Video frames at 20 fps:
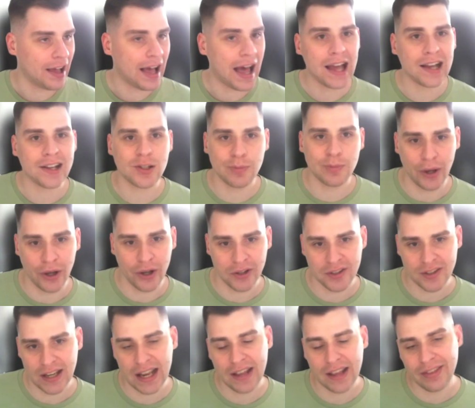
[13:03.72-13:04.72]

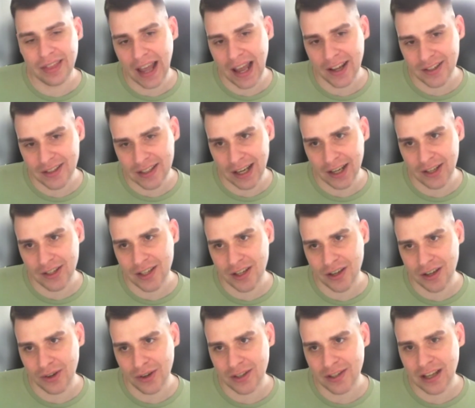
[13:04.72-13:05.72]
experts in that
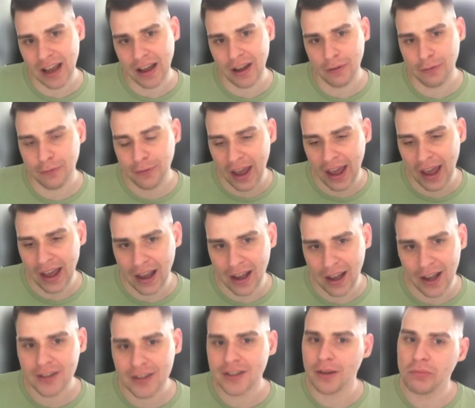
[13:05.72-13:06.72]
data. Is that a fair
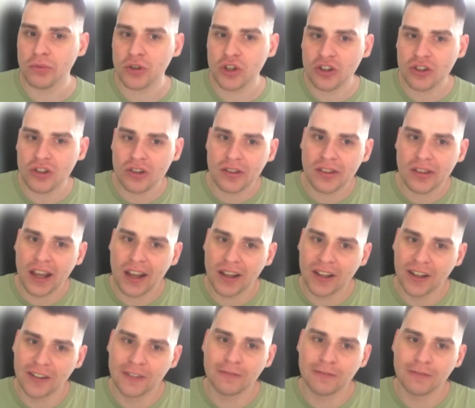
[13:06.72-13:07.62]
assumption, do you think?